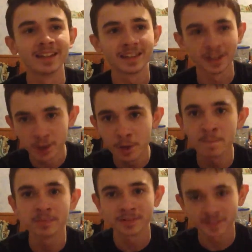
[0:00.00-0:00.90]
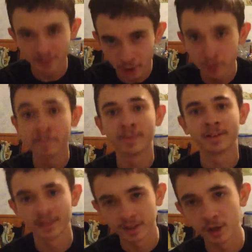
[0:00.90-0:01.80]
Loop, loop,
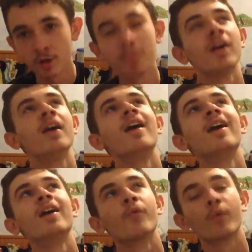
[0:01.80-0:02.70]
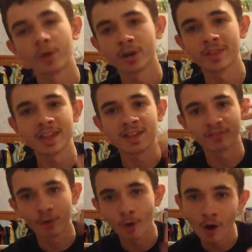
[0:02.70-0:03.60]
loop, worthy
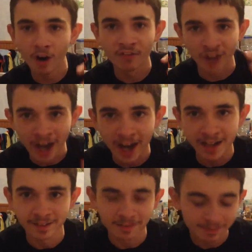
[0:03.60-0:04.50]
for Vine.